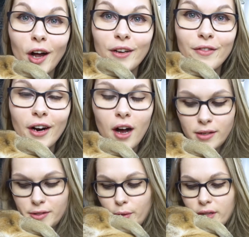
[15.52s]
Oliver
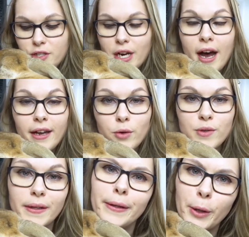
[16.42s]
also in the shot,
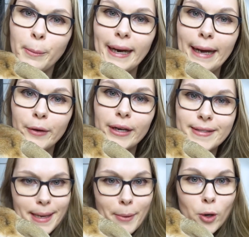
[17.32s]
who's a little bit angry
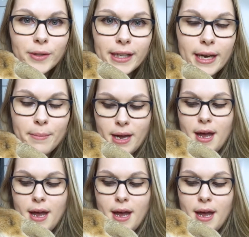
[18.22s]
because I'm holding him,